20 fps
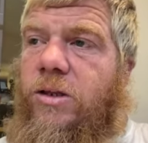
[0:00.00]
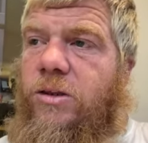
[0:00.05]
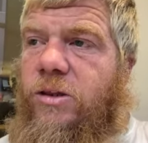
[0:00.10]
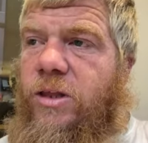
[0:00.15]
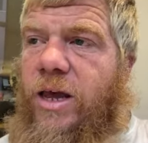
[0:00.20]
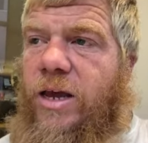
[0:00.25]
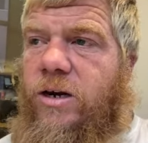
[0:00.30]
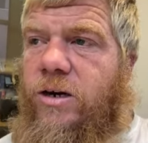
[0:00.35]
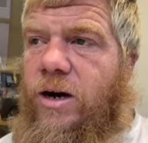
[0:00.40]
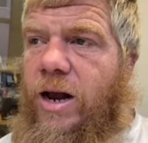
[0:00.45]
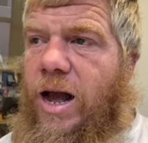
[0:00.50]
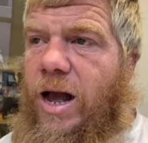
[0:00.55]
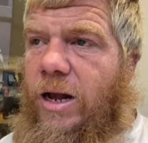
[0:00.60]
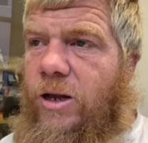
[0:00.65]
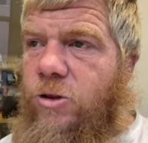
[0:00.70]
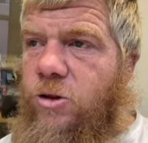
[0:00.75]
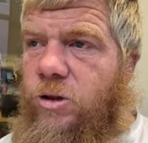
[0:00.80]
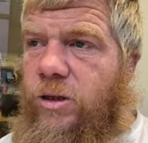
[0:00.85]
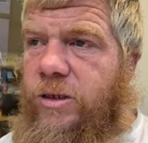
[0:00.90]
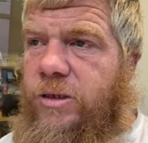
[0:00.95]
They are
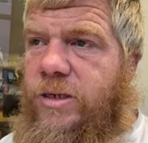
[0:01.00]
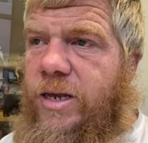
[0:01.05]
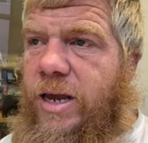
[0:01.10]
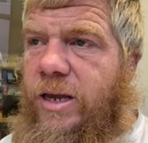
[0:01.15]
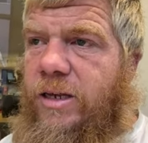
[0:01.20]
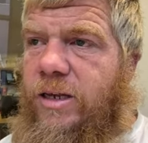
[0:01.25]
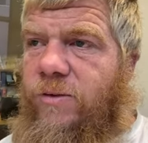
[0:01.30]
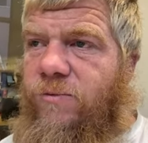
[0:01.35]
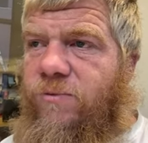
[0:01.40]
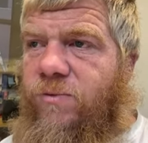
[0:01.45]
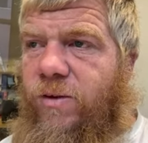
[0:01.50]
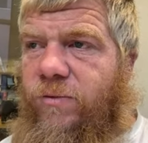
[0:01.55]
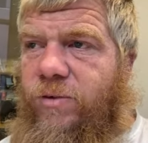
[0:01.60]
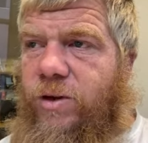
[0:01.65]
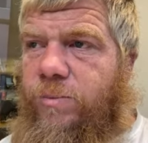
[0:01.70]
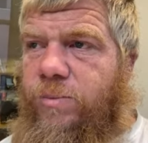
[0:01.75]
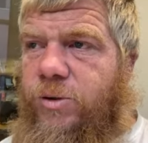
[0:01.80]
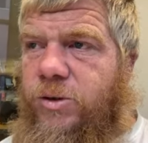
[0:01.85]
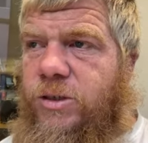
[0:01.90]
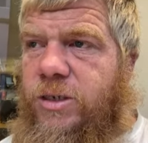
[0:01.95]
actually taking
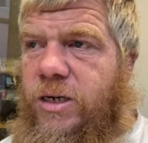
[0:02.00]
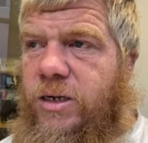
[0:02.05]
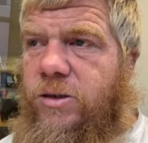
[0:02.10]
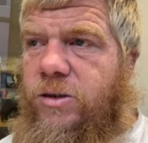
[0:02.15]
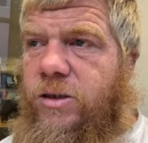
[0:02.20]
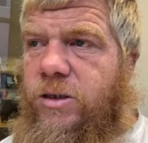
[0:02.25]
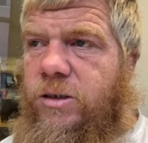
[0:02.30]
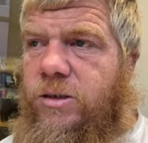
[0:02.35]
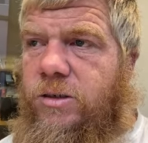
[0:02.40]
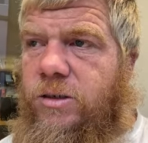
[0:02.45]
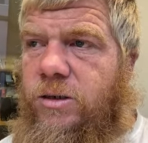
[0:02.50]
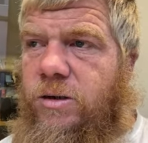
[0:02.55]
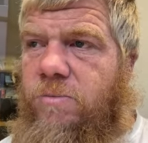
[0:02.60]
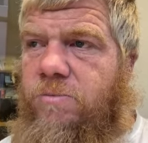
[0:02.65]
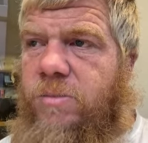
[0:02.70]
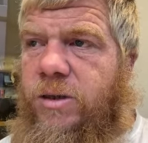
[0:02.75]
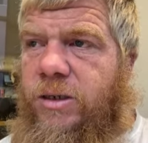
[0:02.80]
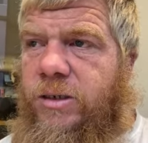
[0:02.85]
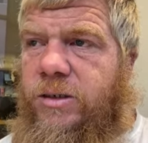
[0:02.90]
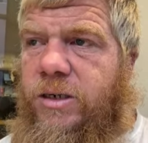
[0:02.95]
fifty percent of these uh,
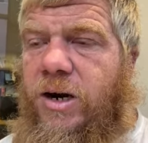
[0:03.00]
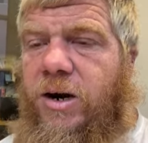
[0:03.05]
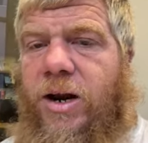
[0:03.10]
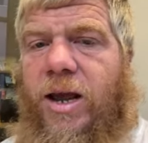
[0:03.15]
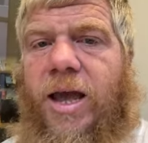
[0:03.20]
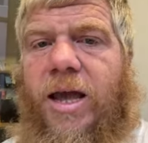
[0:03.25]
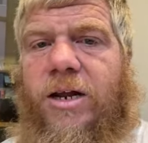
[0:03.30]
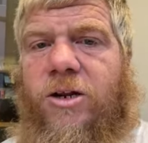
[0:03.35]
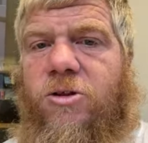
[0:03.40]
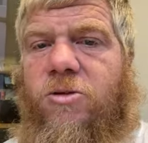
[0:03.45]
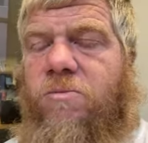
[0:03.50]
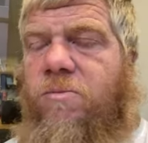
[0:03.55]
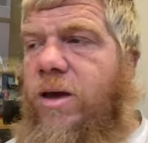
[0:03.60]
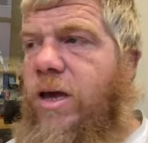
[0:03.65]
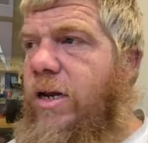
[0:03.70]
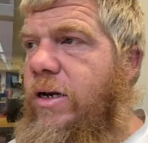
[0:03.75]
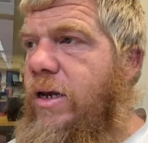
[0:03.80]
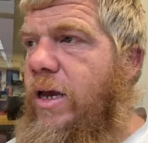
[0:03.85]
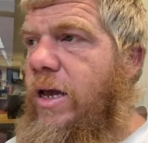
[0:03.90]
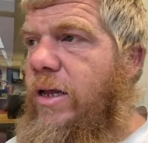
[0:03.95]
military-age
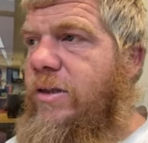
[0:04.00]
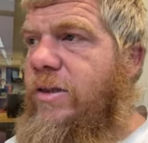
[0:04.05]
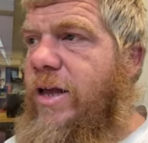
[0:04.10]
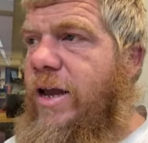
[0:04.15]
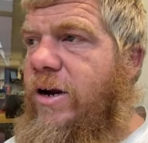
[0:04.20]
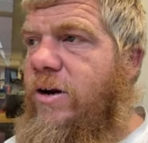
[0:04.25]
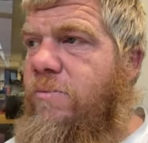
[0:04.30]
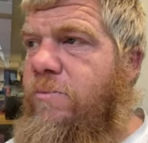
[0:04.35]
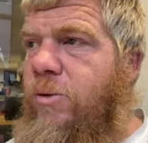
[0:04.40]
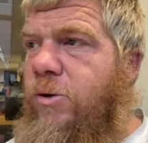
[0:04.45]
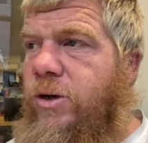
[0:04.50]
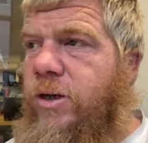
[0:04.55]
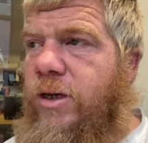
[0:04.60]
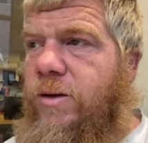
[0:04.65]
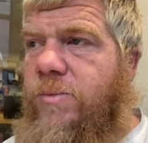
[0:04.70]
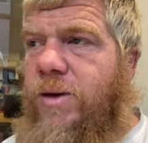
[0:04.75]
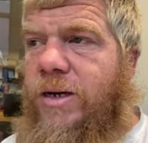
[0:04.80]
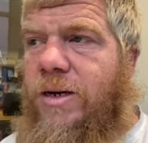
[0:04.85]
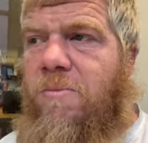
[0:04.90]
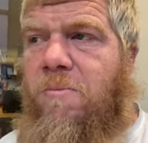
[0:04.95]
men, and they are putting
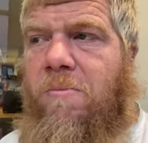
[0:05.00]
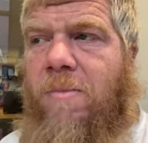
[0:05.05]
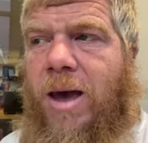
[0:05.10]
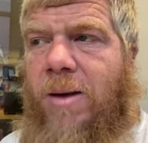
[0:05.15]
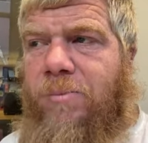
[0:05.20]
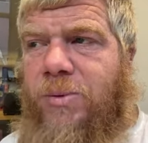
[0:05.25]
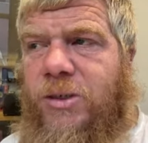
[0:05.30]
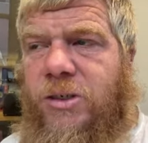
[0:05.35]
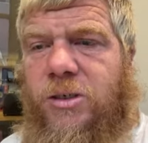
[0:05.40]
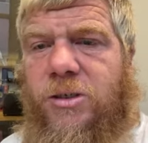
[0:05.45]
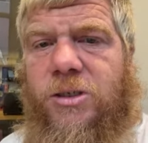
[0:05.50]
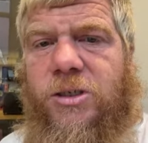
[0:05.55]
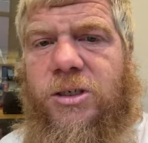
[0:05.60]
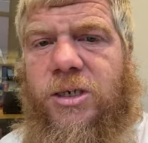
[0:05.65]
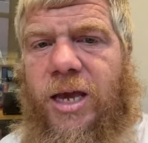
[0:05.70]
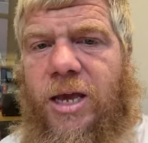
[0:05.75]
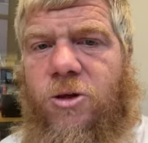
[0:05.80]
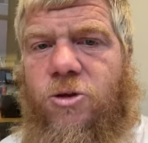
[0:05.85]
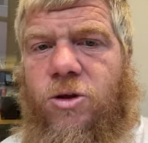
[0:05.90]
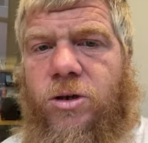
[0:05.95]
them in a MEPS
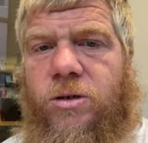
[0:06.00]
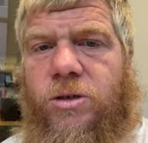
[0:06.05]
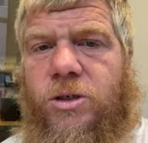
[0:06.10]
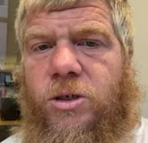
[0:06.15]
station.